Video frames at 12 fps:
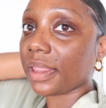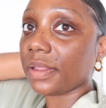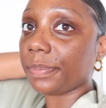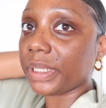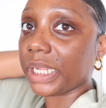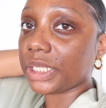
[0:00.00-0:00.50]
the
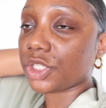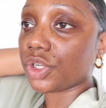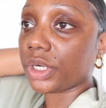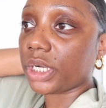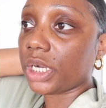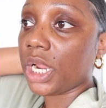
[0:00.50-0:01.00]

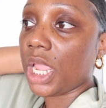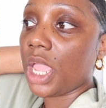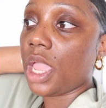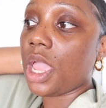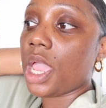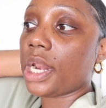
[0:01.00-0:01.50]
blazer
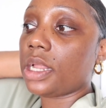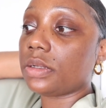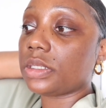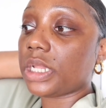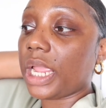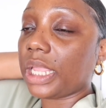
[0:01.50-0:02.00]
and I
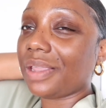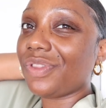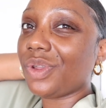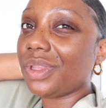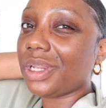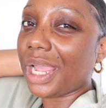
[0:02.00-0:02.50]
was like, even
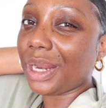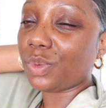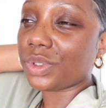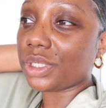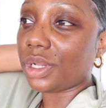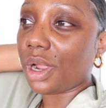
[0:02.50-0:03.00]
though the line
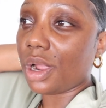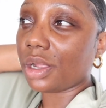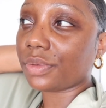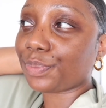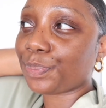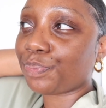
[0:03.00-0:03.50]
was
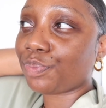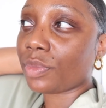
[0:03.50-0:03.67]
long